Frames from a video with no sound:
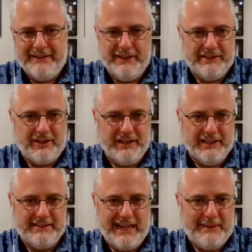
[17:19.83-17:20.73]
of it is already
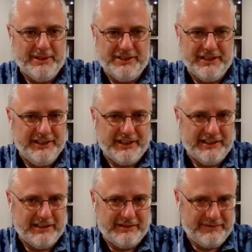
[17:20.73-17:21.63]
established, and you can
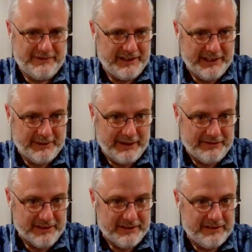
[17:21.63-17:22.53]
just see the
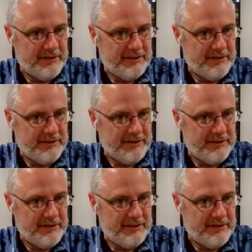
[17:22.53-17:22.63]
reference.